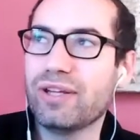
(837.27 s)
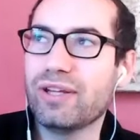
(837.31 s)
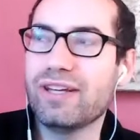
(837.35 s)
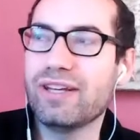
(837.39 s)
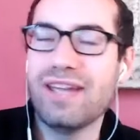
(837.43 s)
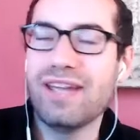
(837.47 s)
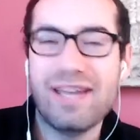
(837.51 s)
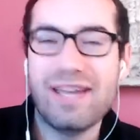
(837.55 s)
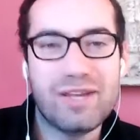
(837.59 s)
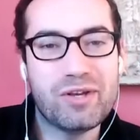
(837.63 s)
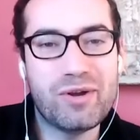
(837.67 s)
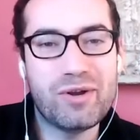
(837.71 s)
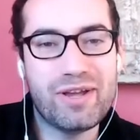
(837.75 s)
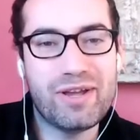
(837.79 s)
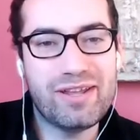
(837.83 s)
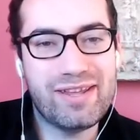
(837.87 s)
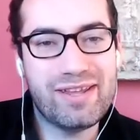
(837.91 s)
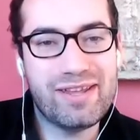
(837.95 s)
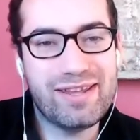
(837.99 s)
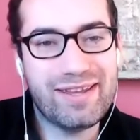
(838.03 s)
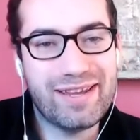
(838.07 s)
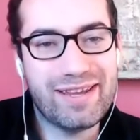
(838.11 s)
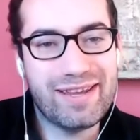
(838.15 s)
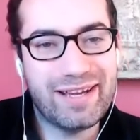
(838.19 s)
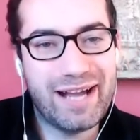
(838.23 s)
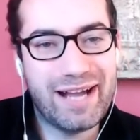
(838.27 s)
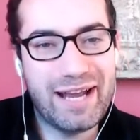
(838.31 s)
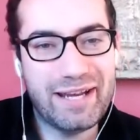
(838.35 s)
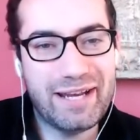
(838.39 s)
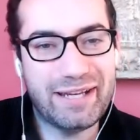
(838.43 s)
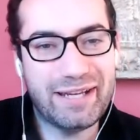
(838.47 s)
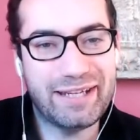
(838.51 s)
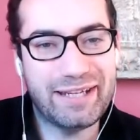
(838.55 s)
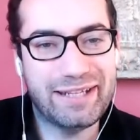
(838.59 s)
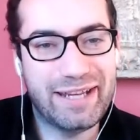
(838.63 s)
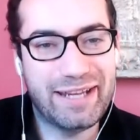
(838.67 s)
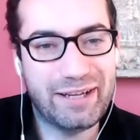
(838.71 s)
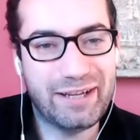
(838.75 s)
It you know it, it, kind of
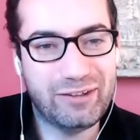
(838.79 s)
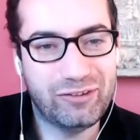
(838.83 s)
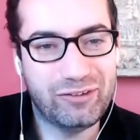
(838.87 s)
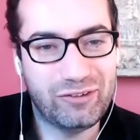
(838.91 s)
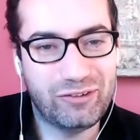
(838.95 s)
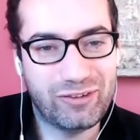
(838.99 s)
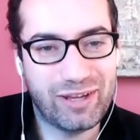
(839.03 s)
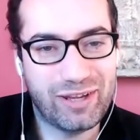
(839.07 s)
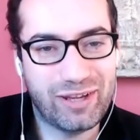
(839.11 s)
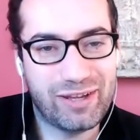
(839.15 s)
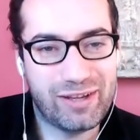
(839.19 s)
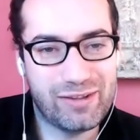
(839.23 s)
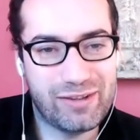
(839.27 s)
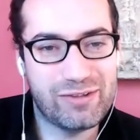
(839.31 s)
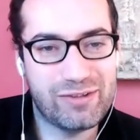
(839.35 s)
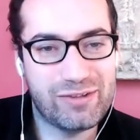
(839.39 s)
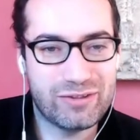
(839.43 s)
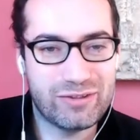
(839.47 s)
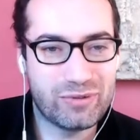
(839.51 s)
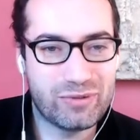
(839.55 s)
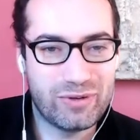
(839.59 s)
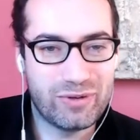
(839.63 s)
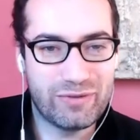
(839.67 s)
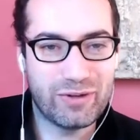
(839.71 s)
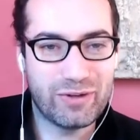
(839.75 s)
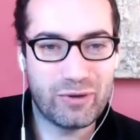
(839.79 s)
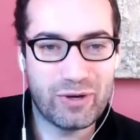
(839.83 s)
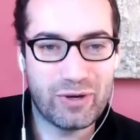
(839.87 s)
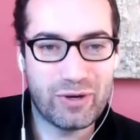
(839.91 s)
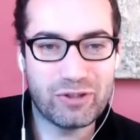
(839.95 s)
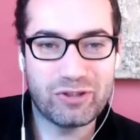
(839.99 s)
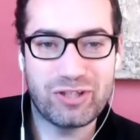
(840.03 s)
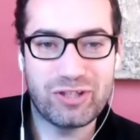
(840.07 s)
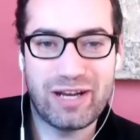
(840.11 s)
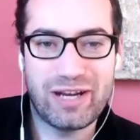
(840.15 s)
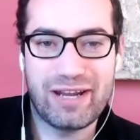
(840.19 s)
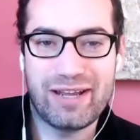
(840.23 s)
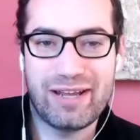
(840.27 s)
connects, uh, and this is sort of a
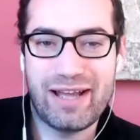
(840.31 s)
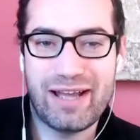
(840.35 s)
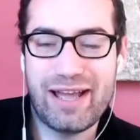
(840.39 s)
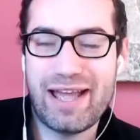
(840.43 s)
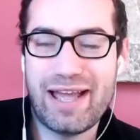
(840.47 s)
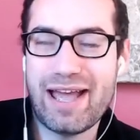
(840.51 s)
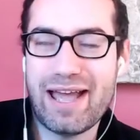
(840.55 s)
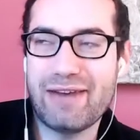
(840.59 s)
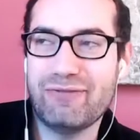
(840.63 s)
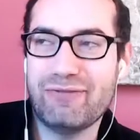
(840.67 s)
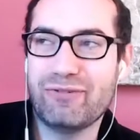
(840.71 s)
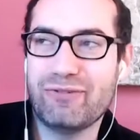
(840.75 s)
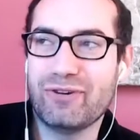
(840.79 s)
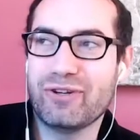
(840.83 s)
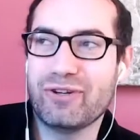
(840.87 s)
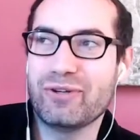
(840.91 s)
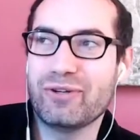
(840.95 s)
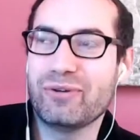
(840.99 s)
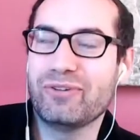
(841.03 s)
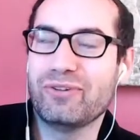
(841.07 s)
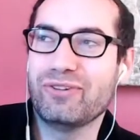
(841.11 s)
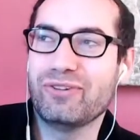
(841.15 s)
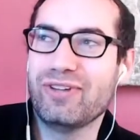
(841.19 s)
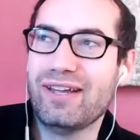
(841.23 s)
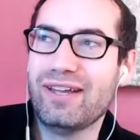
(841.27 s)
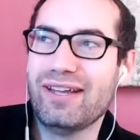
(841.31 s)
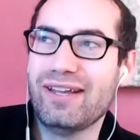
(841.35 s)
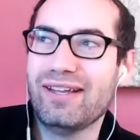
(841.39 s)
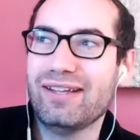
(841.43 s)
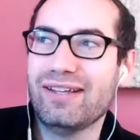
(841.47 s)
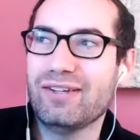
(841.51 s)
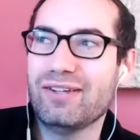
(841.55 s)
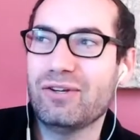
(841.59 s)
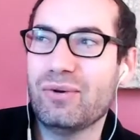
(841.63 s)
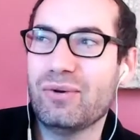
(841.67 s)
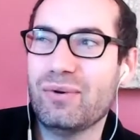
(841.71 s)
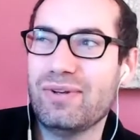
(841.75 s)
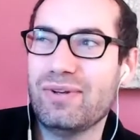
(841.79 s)
question I, I had for you is
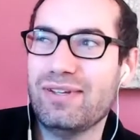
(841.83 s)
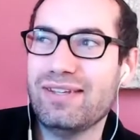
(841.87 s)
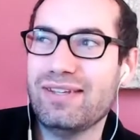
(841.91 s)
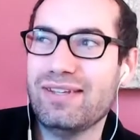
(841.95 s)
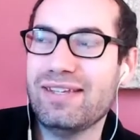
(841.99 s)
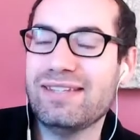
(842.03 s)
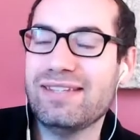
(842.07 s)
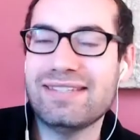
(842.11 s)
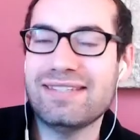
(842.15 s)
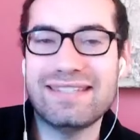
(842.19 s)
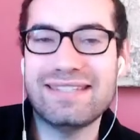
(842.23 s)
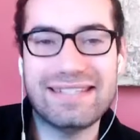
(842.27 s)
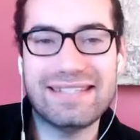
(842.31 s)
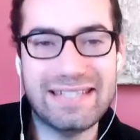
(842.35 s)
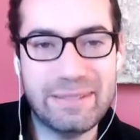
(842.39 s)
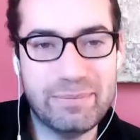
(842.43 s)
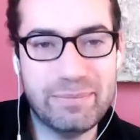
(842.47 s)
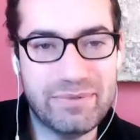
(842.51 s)
you know it, it seems